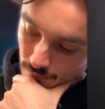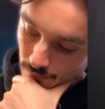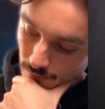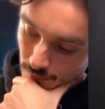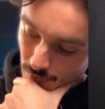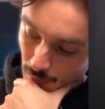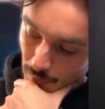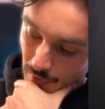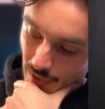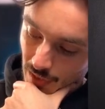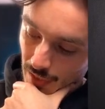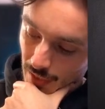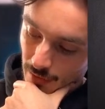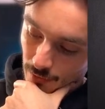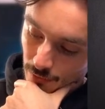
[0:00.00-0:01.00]
then we can
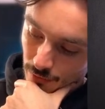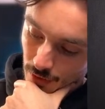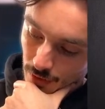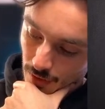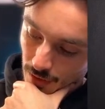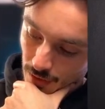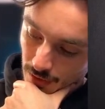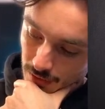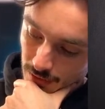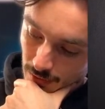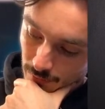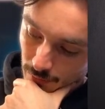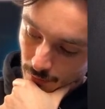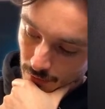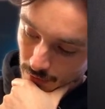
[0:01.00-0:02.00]
layer on the highlights
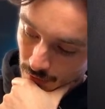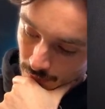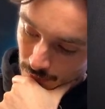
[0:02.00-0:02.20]
afterwards.